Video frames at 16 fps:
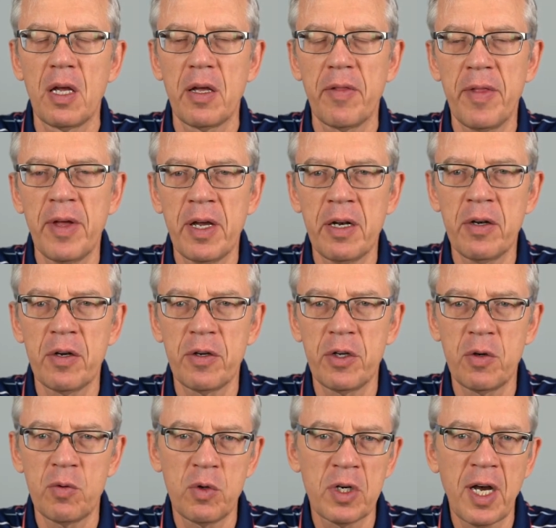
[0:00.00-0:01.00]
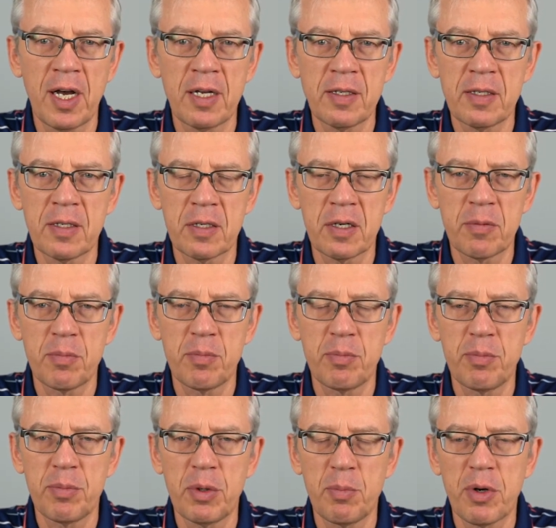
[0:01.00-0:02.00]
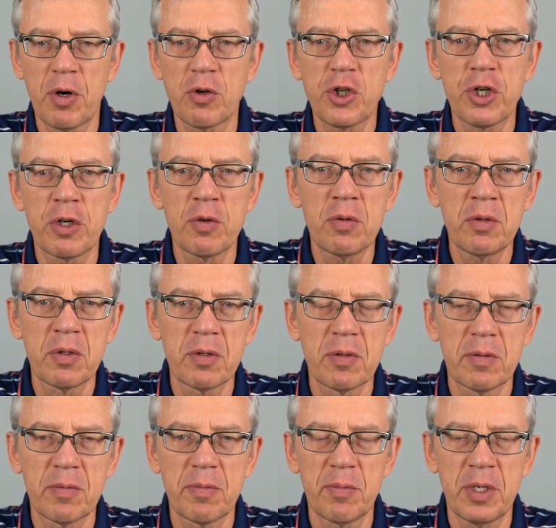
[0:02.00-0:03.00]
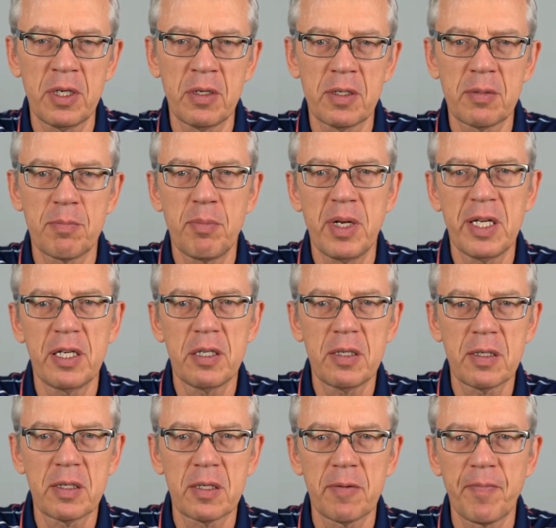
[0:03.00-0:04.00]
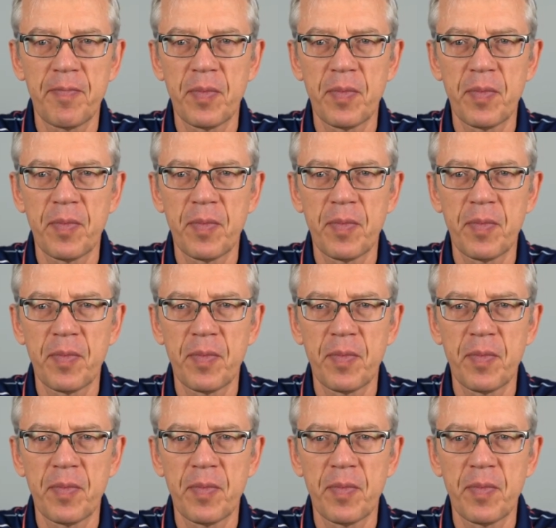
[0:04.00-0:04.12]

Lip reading: Then you would answer poproszę, means please,